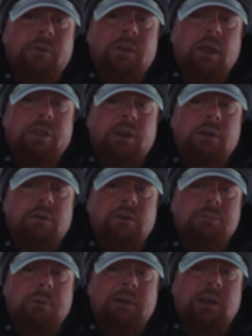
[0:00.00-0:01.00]
Nothing
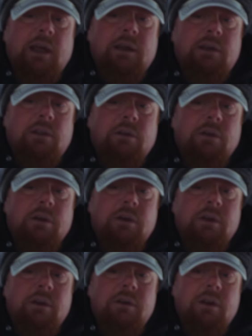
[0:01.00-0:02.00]
spectacular.
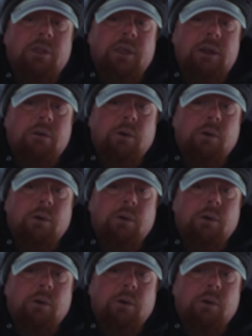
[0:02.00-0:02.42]
Nothing